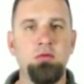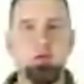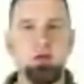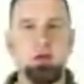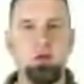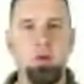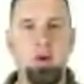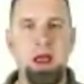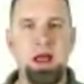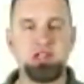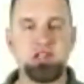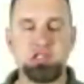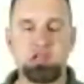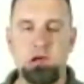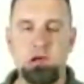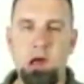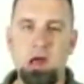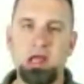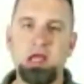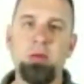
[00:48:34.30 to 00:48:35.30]
Grant's
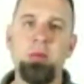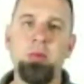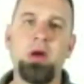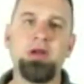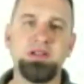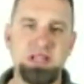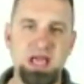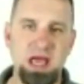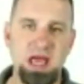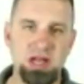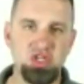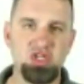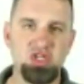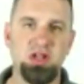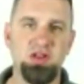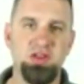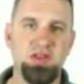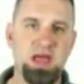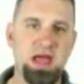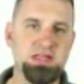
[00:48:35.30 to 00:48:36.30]
talking about attention
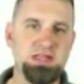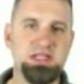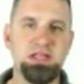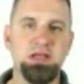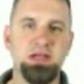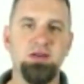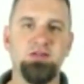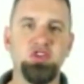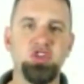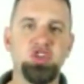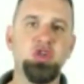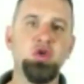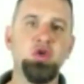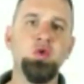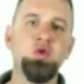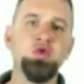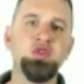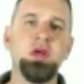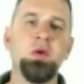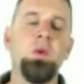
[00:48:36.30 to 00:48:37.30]
and the idea of
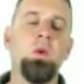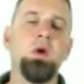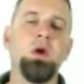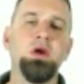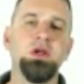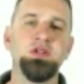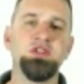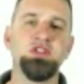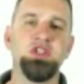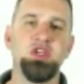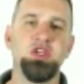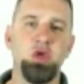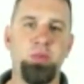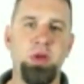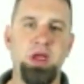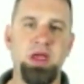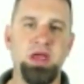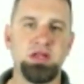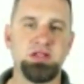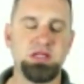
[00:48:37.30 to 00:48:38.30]
choosing what it is that you pay
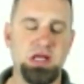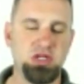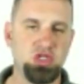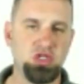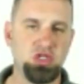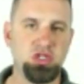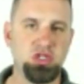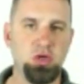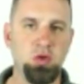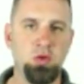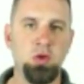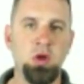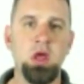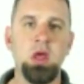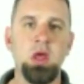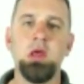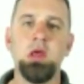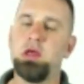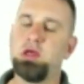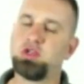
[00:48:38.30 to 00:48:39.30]
attention to
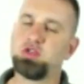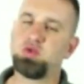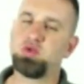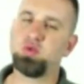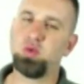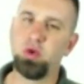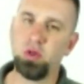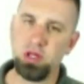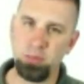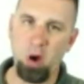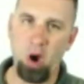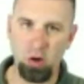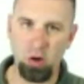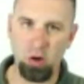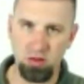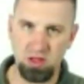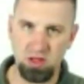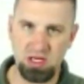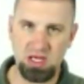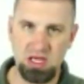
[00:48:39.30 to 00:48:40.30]
is really part
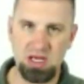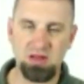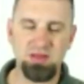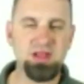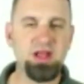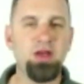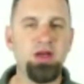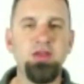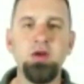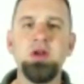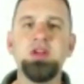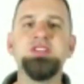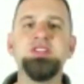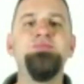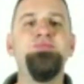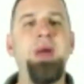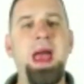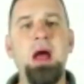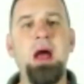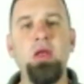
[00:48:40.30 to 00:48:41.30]
of the key. And the other is
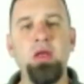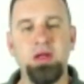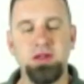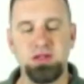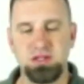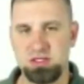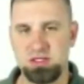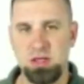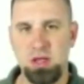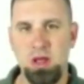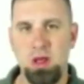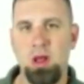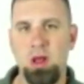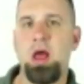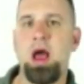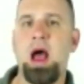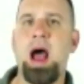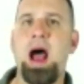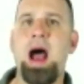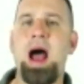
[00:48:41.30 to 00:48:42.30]
balance.
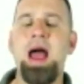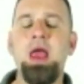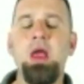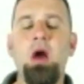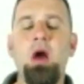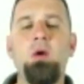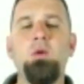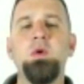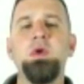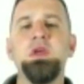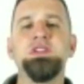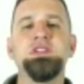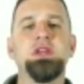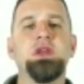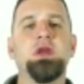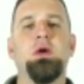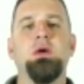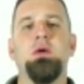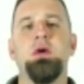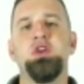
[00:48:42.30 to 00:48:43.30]
I always
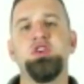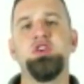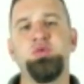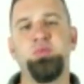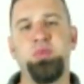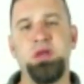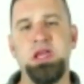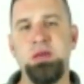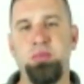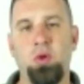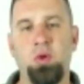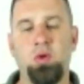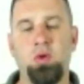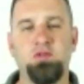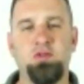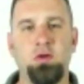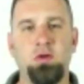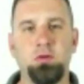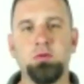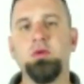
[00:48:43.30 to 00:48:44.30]
encourage people
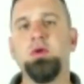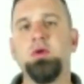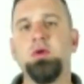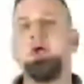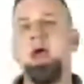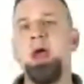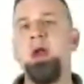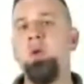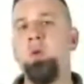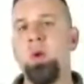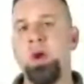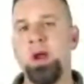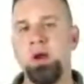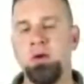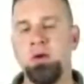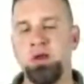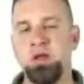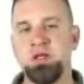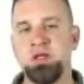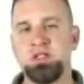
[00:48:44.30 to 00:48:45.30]
to look at
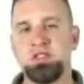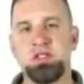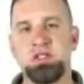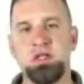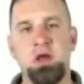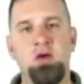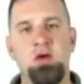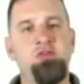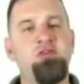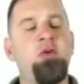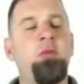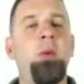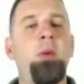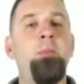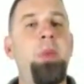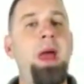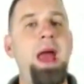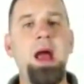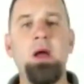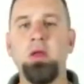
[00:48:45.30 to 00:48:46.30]
awareness from a
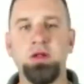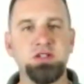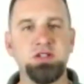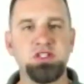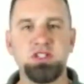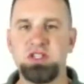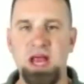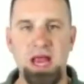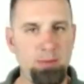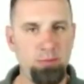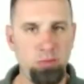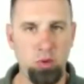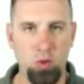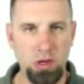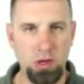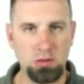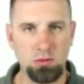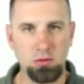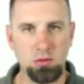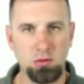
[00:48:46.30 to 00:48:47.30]
balanced standpoint.